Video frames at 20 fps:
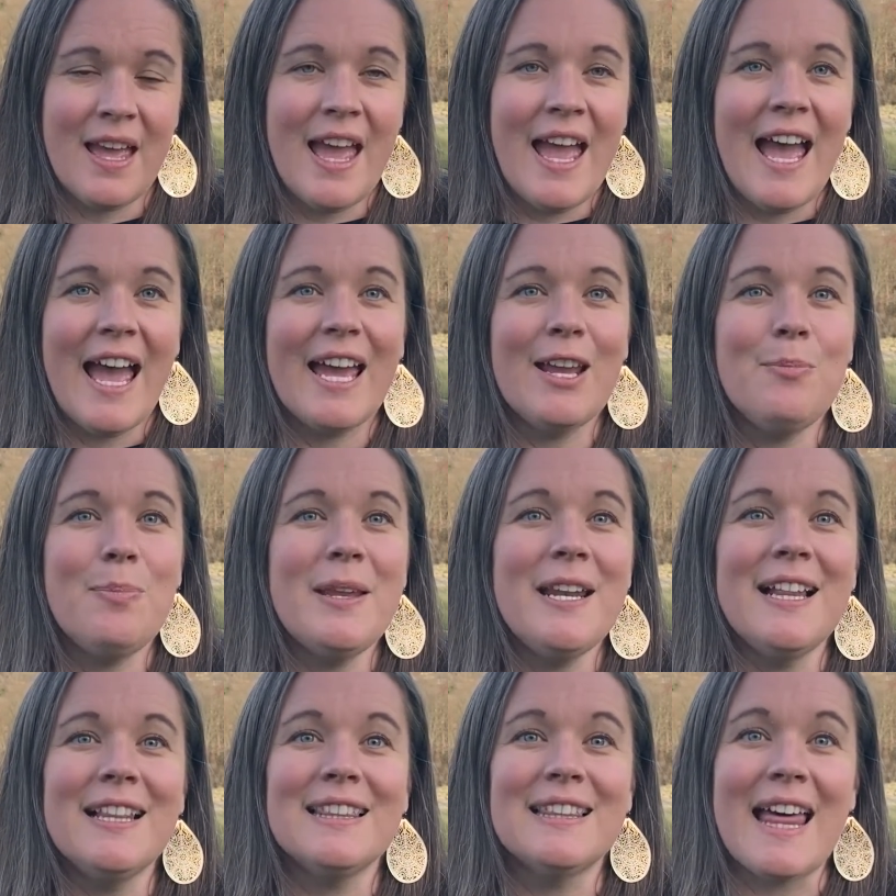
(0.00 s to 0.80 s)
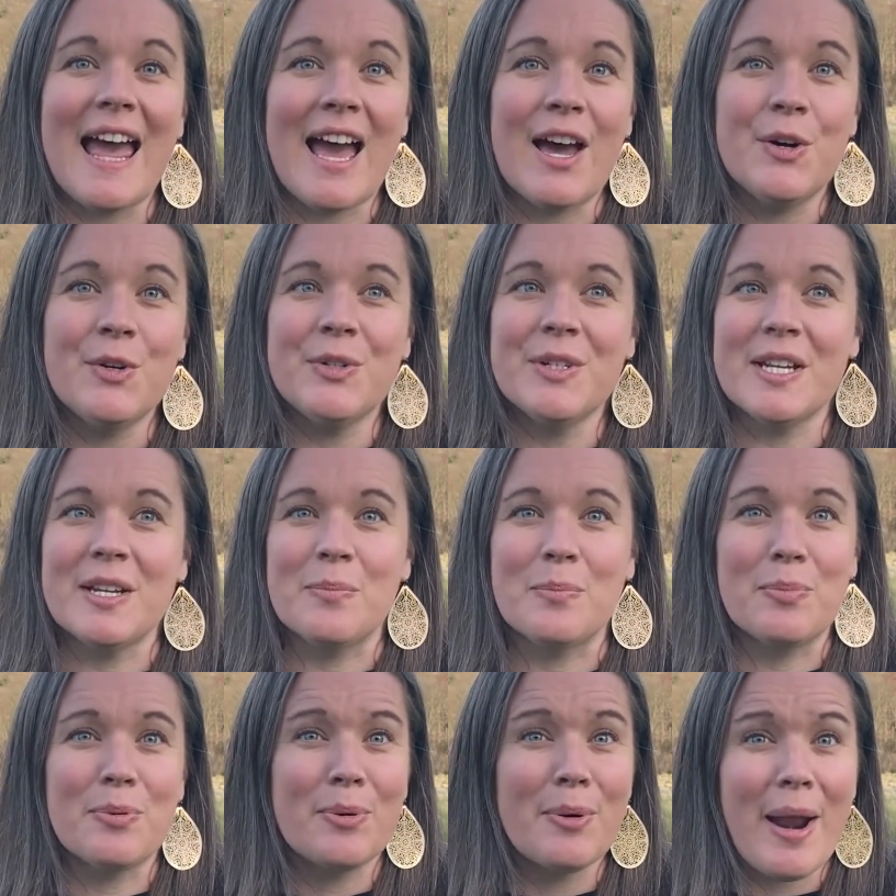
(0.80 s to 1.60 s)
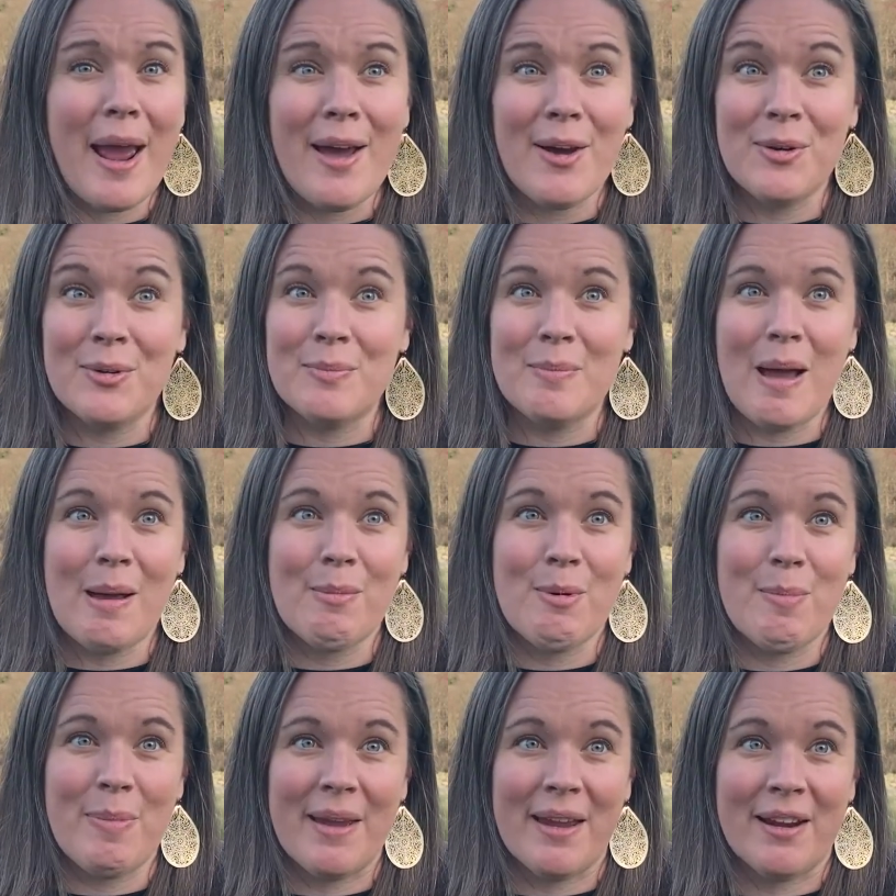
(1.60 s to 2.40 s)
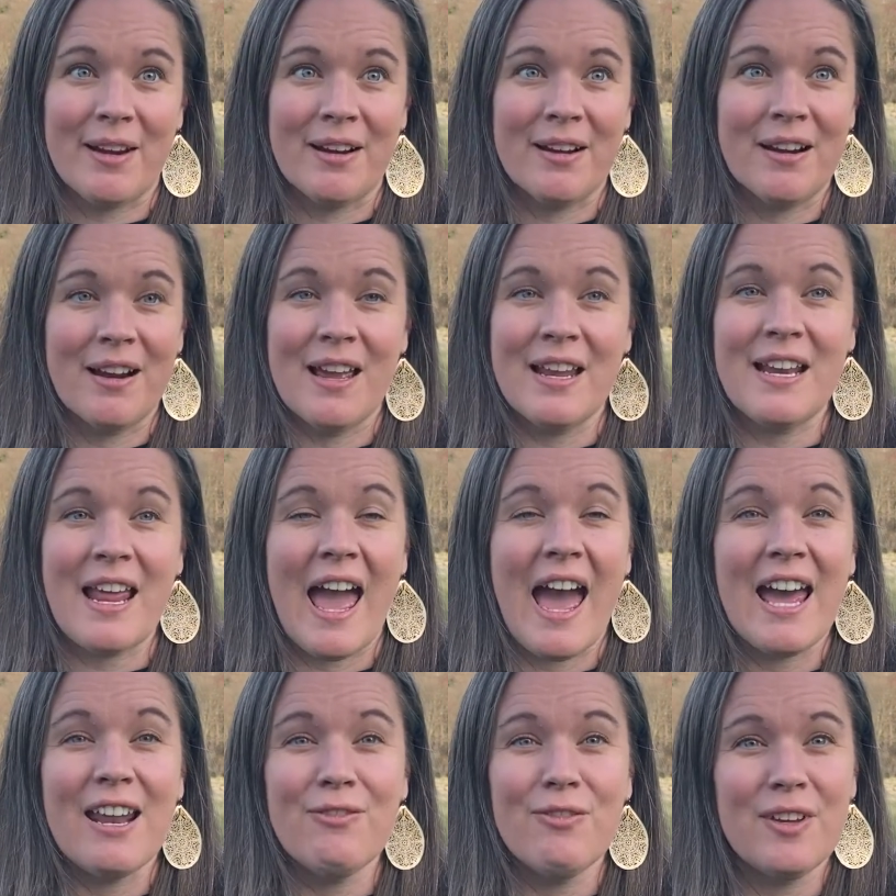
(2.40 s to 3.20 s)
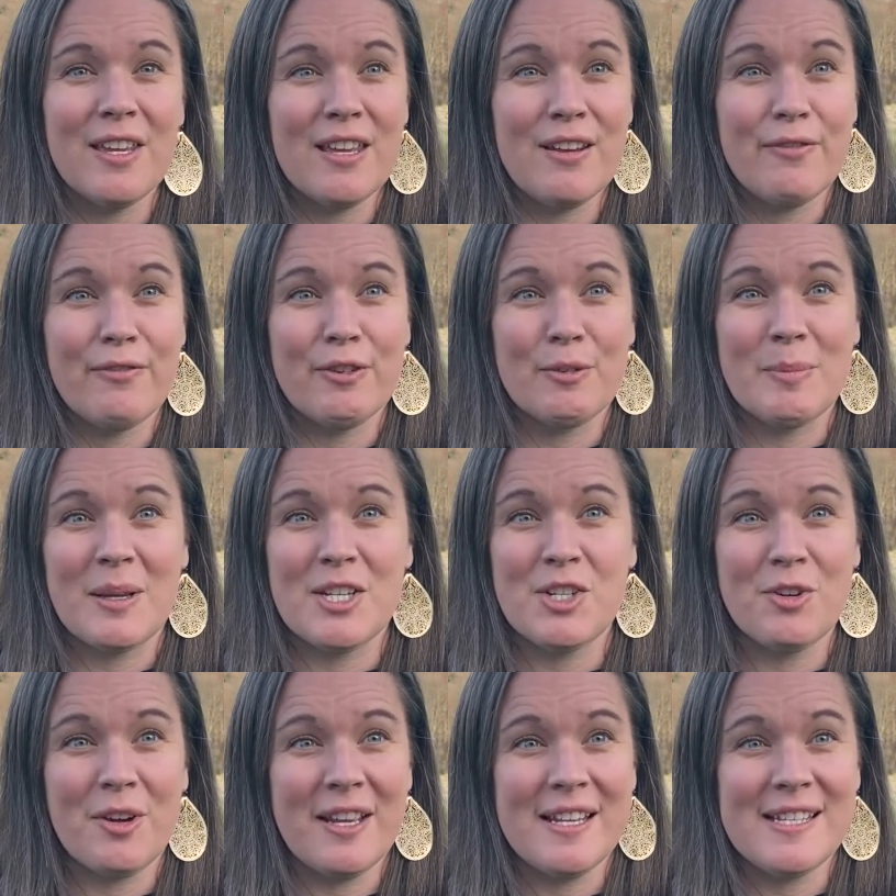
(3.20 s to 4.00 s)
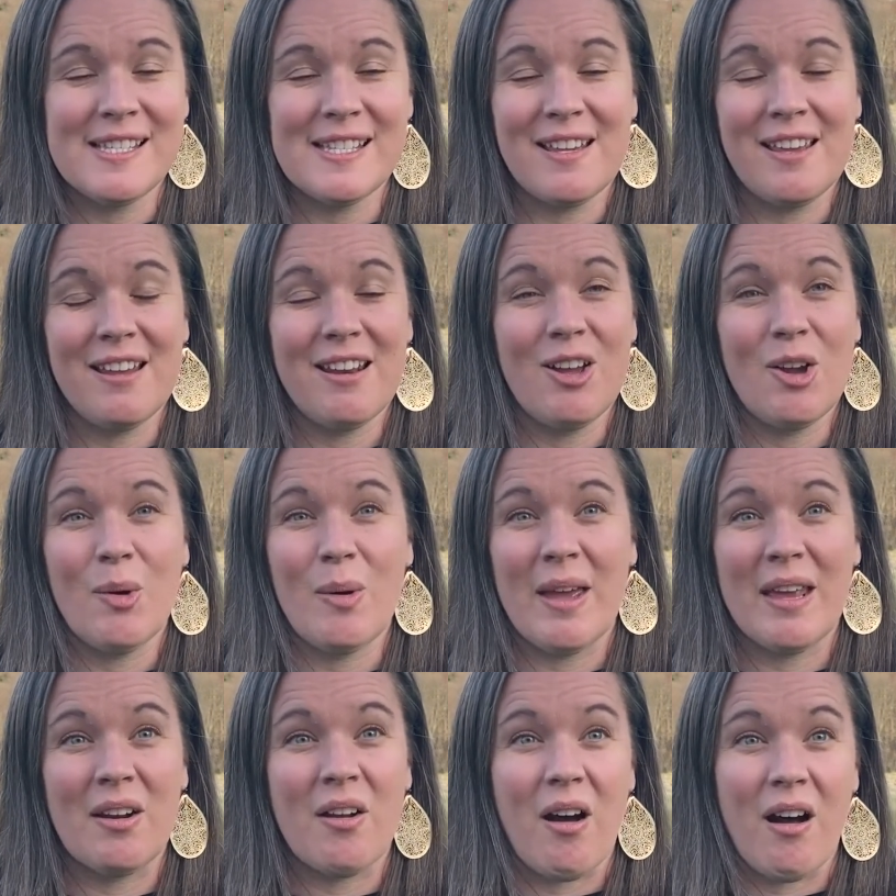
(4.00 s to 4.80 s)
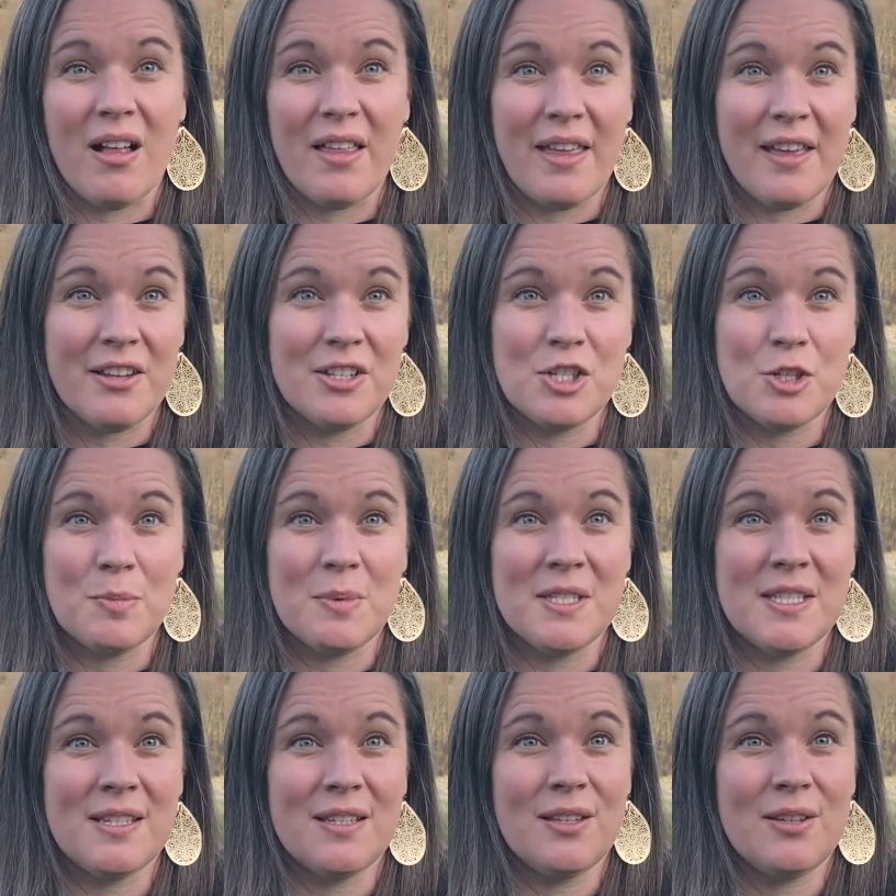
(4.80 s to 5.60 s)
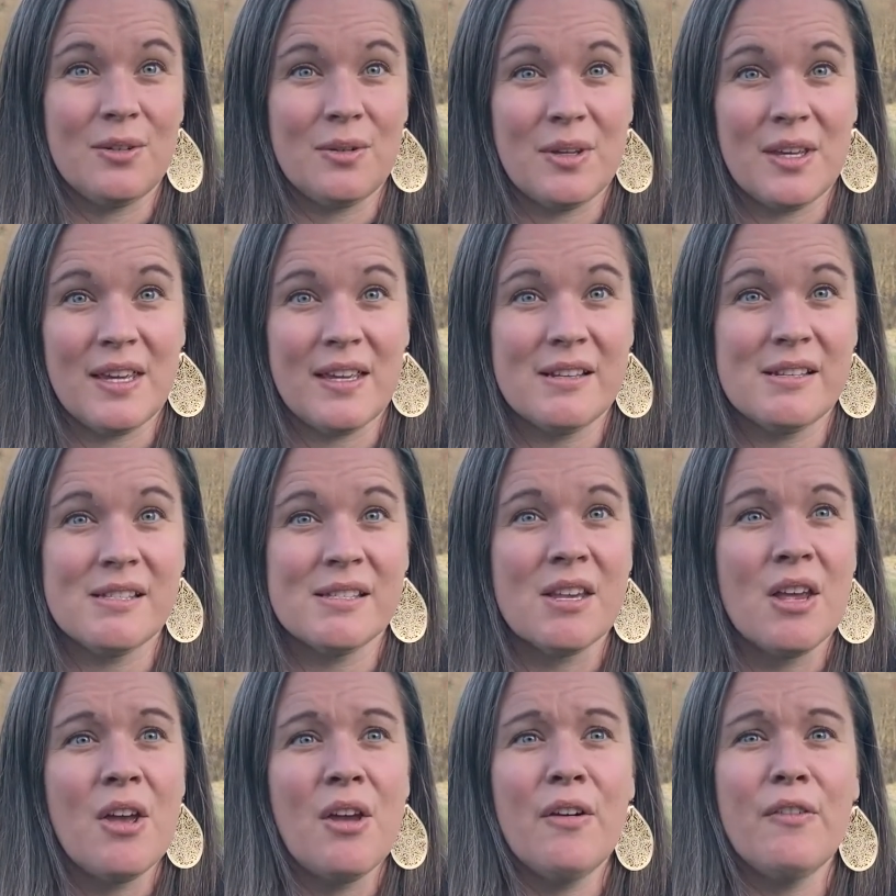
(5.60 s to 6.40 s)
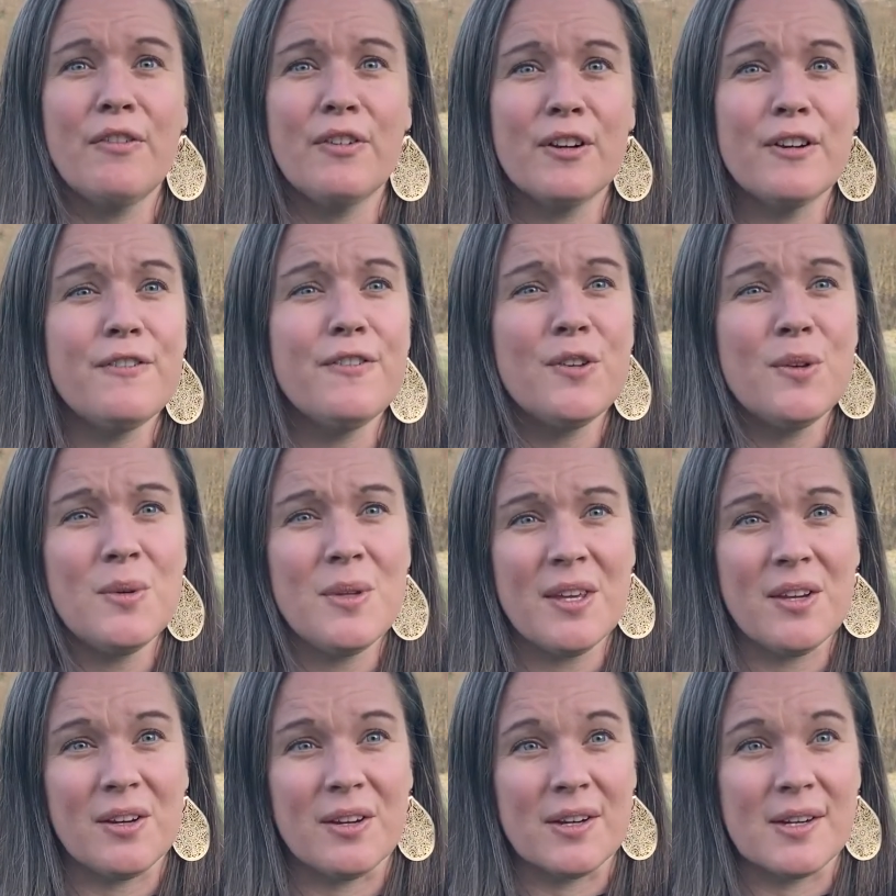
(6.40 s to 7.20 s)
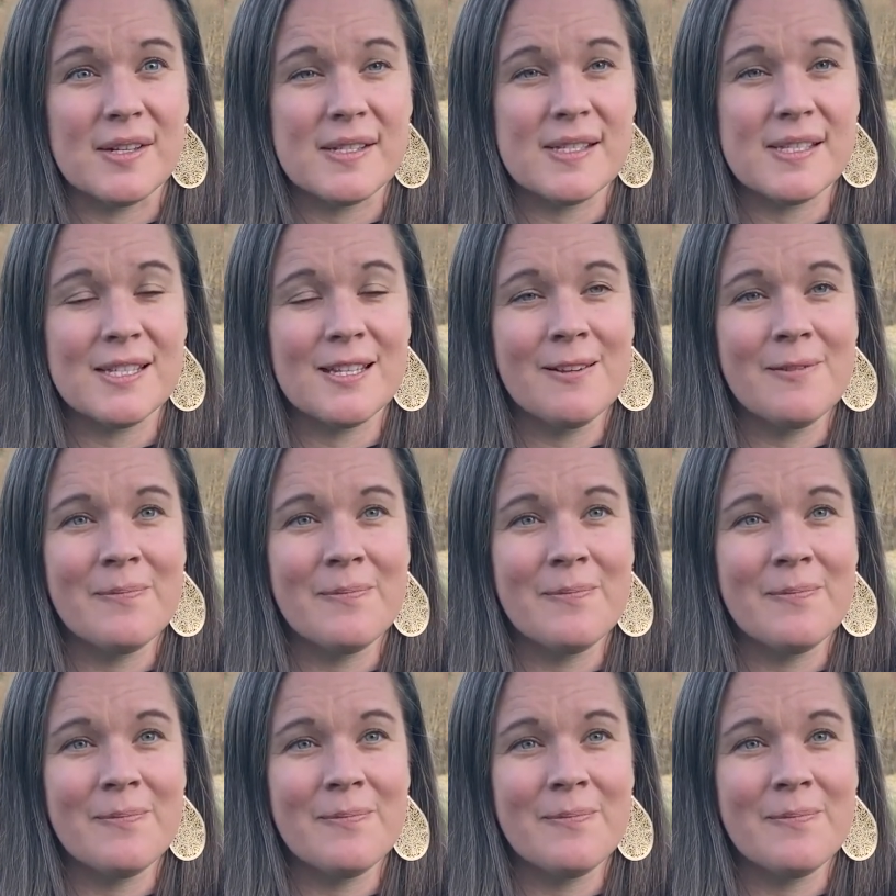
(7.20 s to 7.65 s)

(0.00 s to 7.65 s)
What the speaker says: I'd been a loud and proud mama bear, an advocate for my trans kiddo and all LGBTQ kids for a few years.